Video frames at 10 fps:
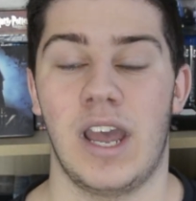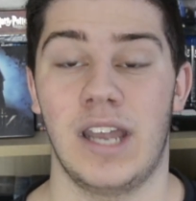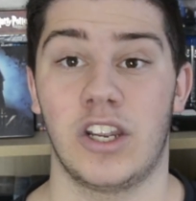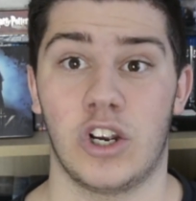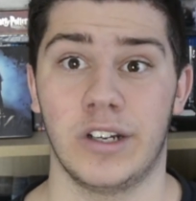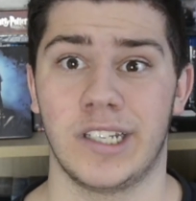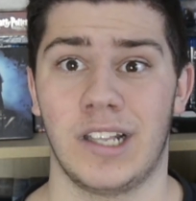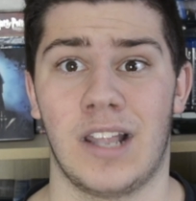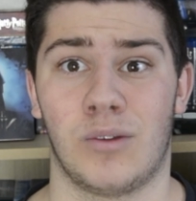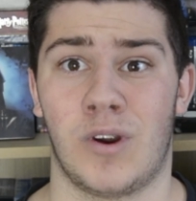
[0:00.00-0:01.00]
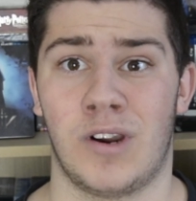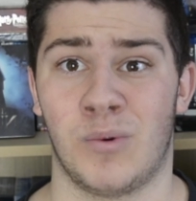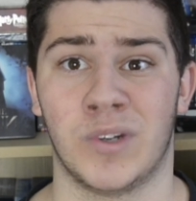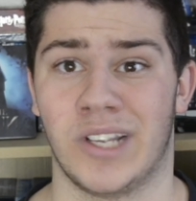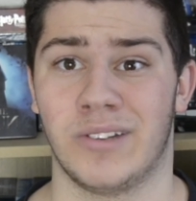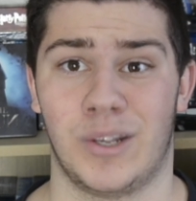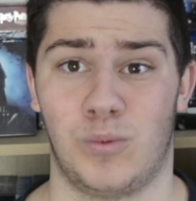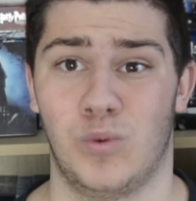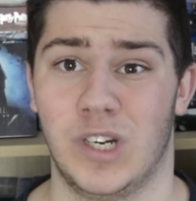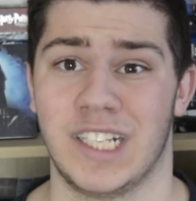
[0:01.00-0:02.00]
And The Curse of La Llorona was also
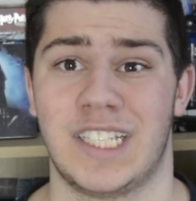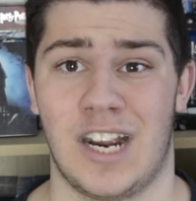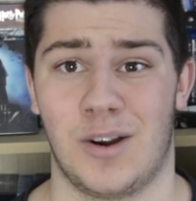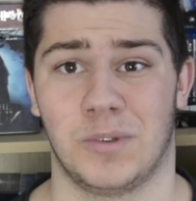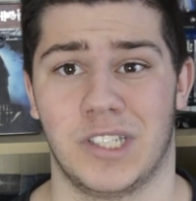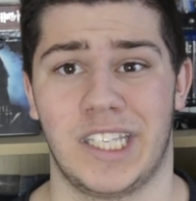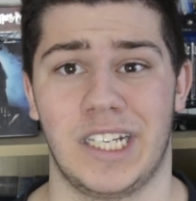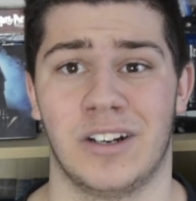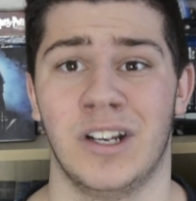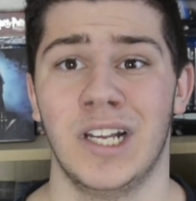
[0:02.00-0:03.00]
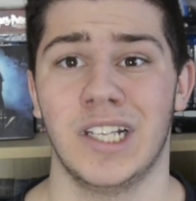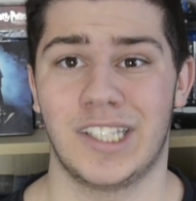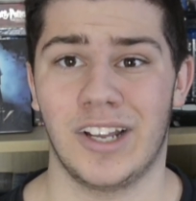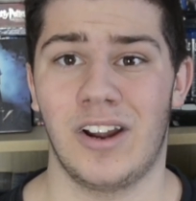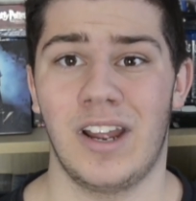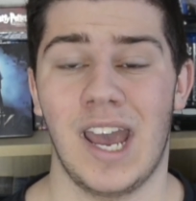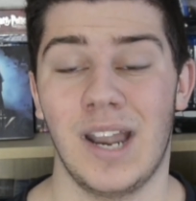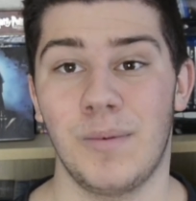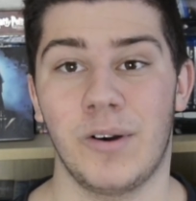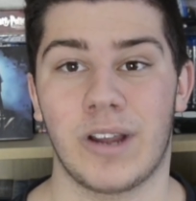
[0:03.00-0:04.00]
really terrible this year. So
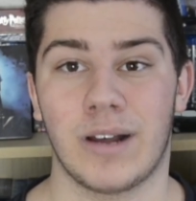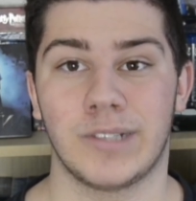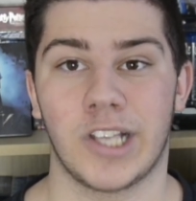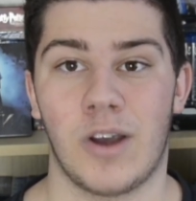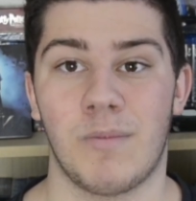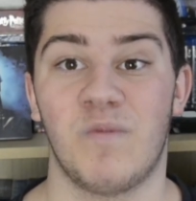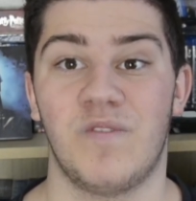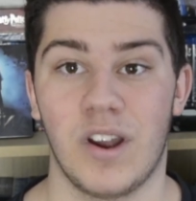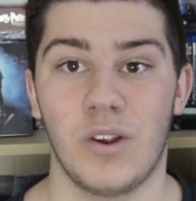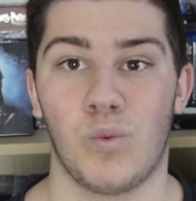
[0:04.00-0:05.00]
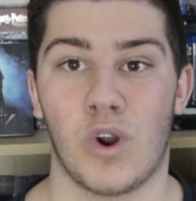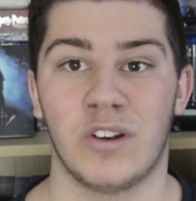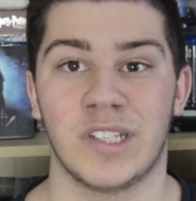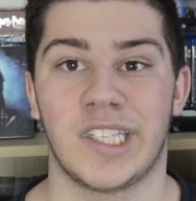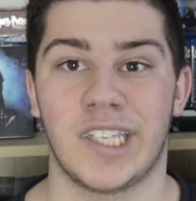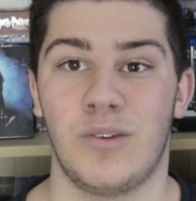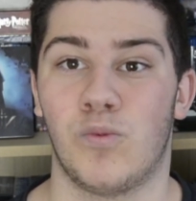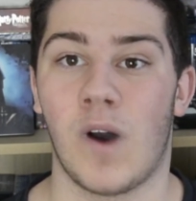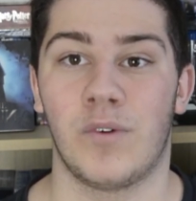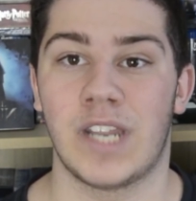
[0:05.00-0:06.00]
Annabelle Comes Home, I'm very worried to see
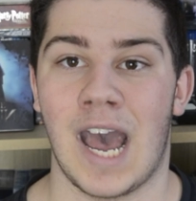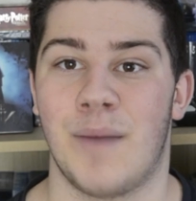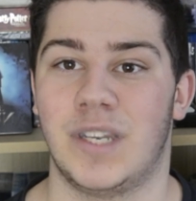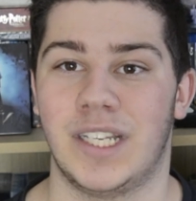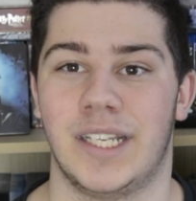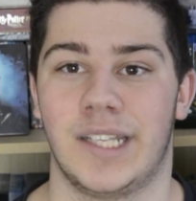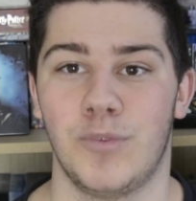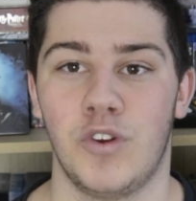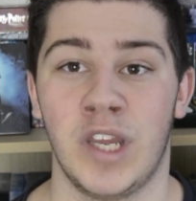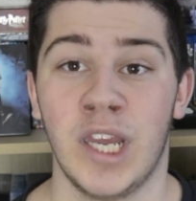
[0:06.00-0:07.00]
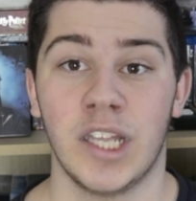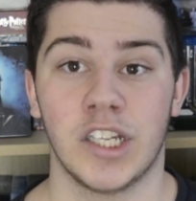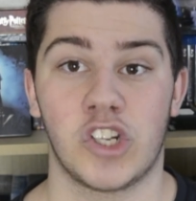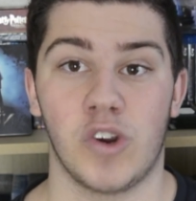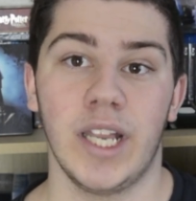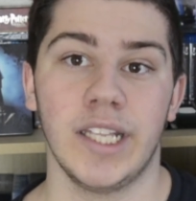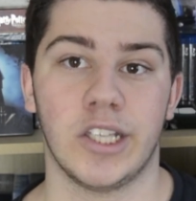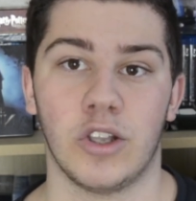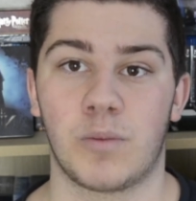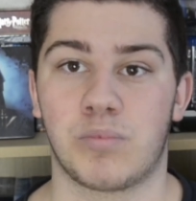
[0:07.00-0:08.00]
what would happen in this movie. The
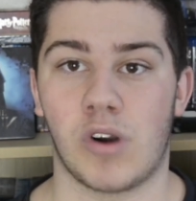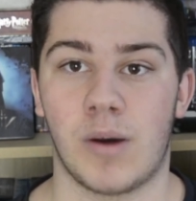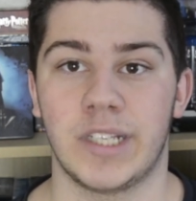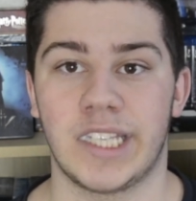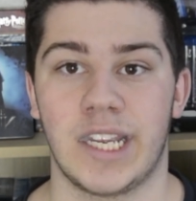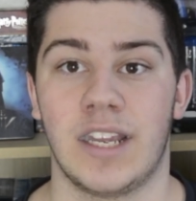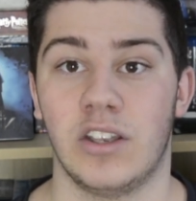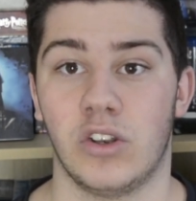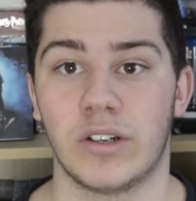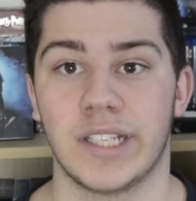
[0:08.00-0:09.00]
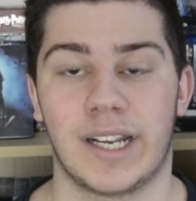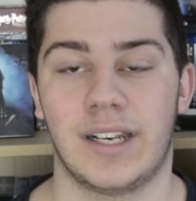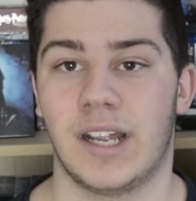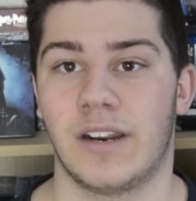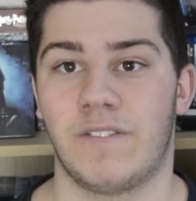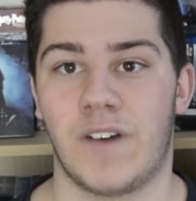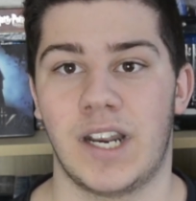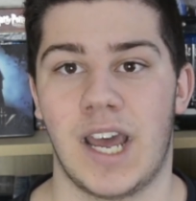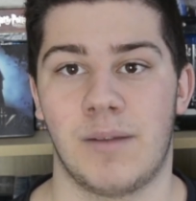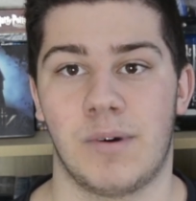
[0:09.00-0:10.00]
trailers look promising. It looks like another fun
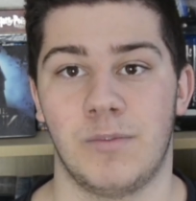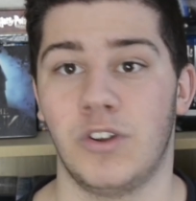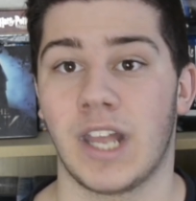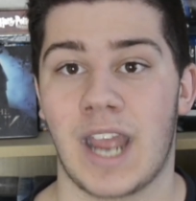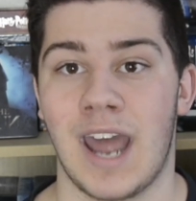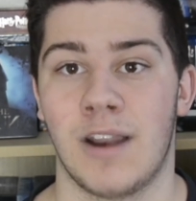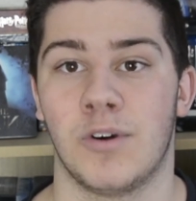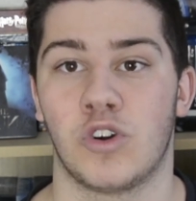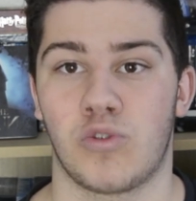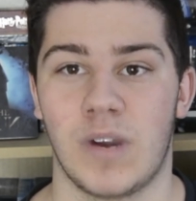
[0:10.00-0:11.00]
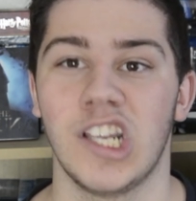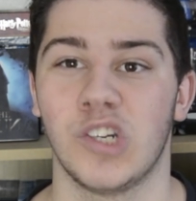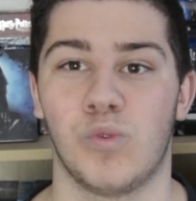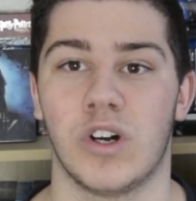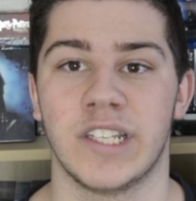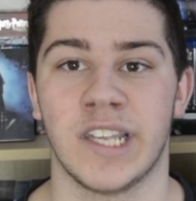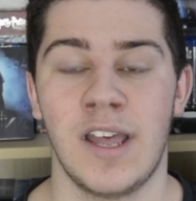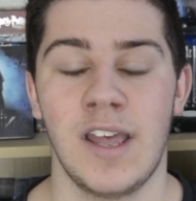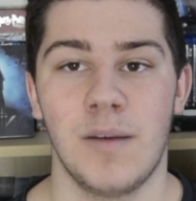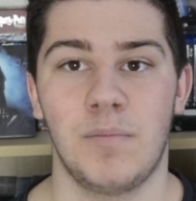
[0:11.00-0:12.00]
Annabelle movie like Annabelle Creation was.
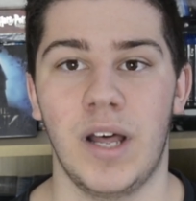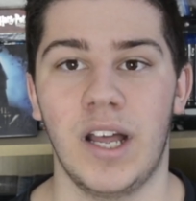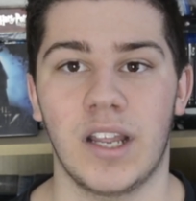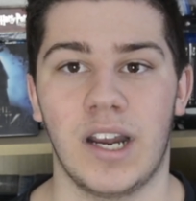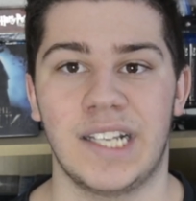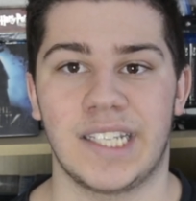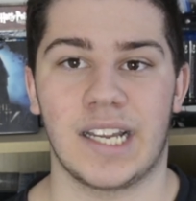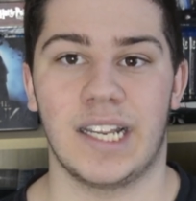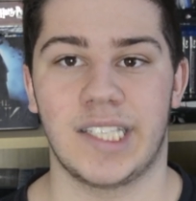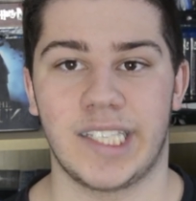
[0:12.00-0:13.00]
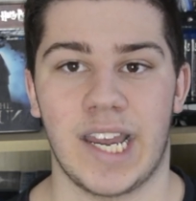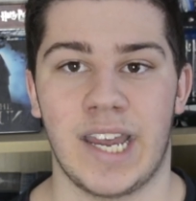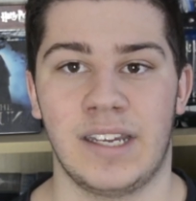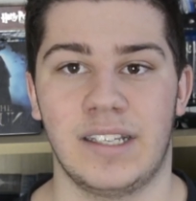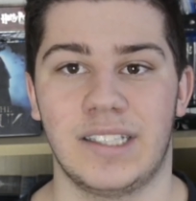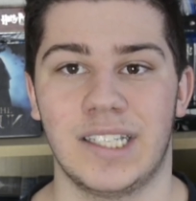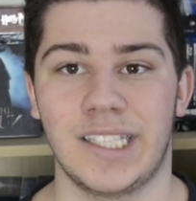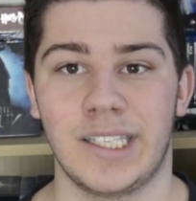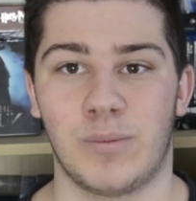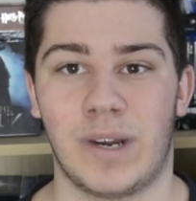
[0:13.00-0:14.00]
But guys, I gotta say, this
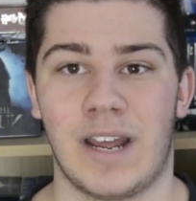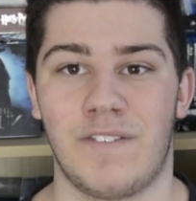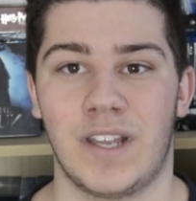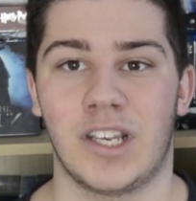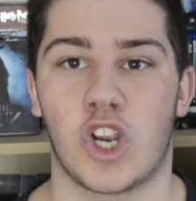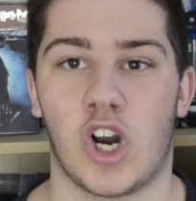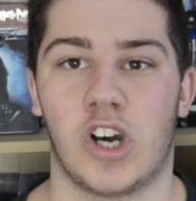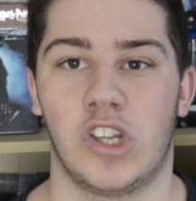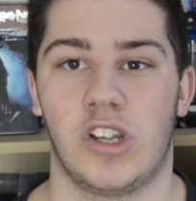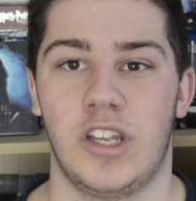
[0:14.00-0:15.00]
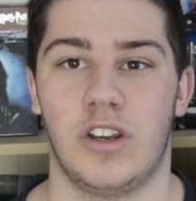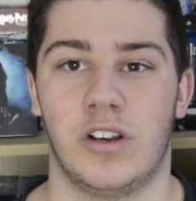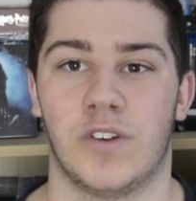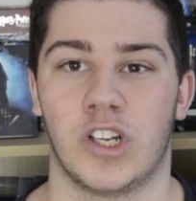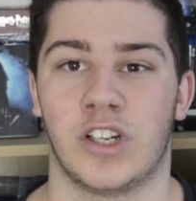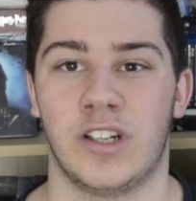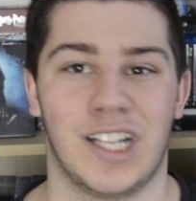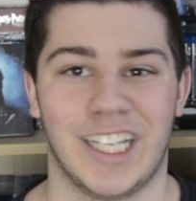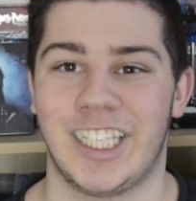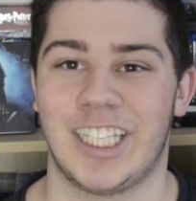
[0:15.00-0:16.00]
is when I think the Conjuring universe should
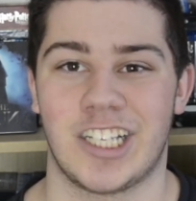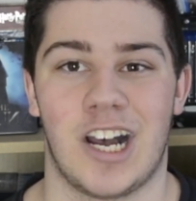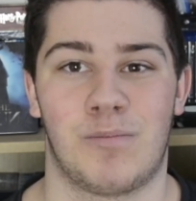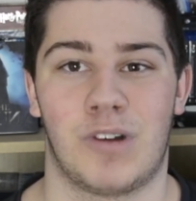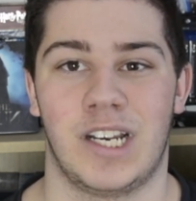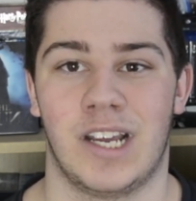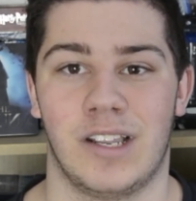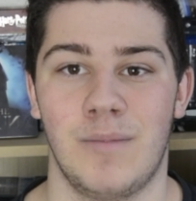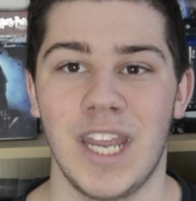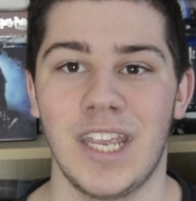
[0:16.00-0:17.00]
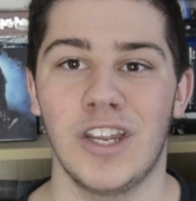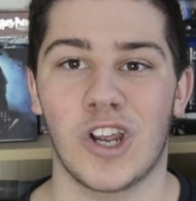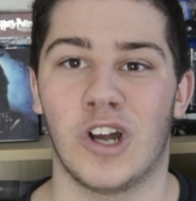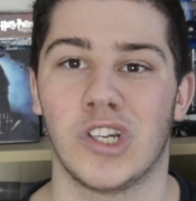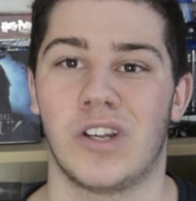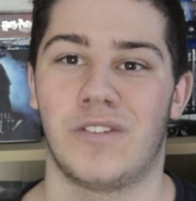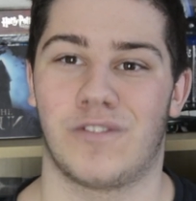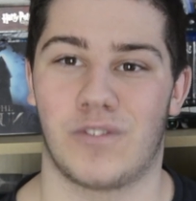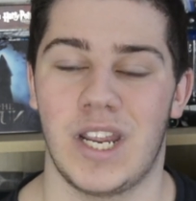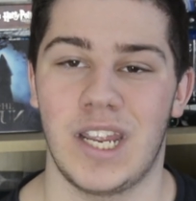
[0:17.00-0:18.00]
just stop right now. They're making The Conjuring
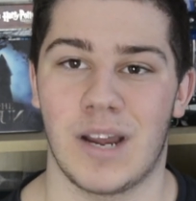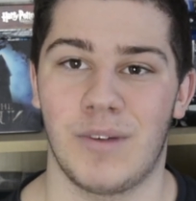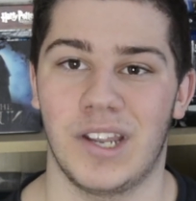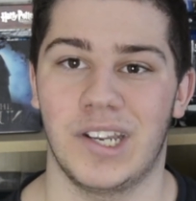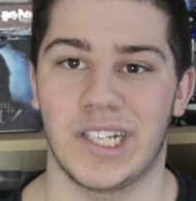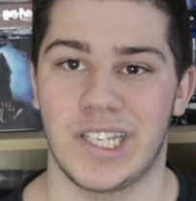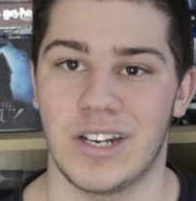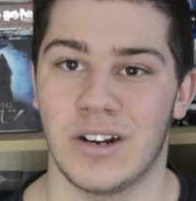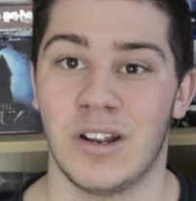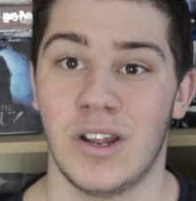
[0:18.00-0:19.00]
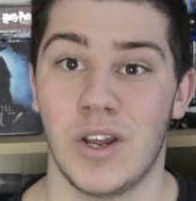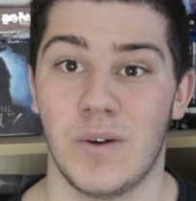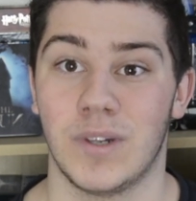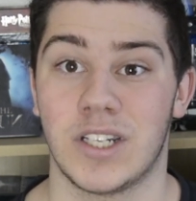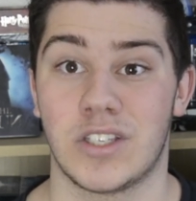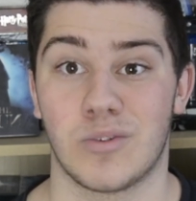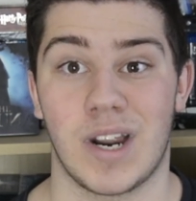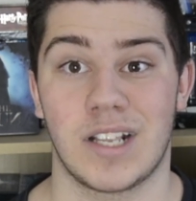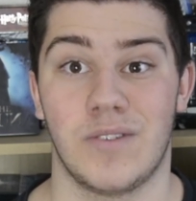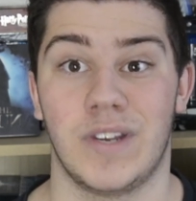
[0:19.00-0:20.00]
3 coming out next year, which the
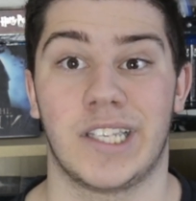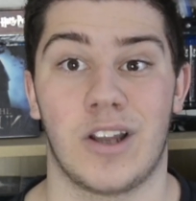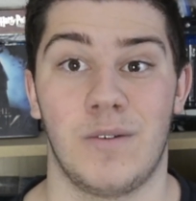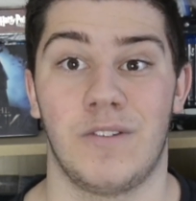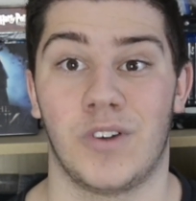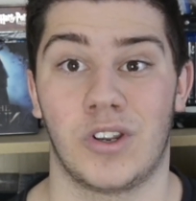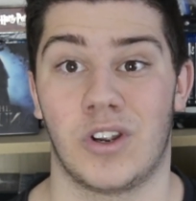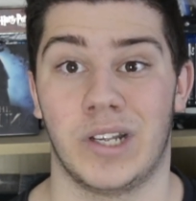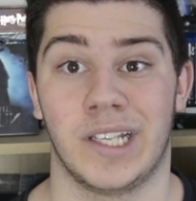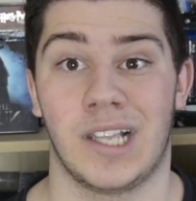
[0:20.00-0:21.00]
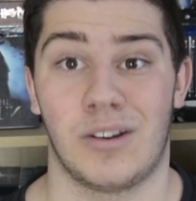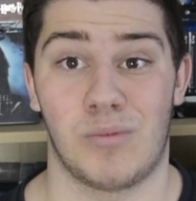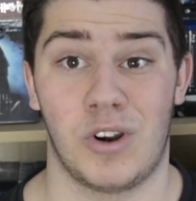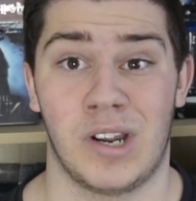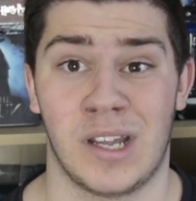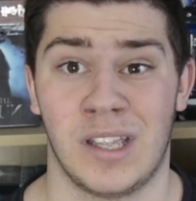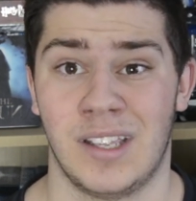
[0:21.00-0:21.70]
director of it is going to be for The Curse of La Llorona.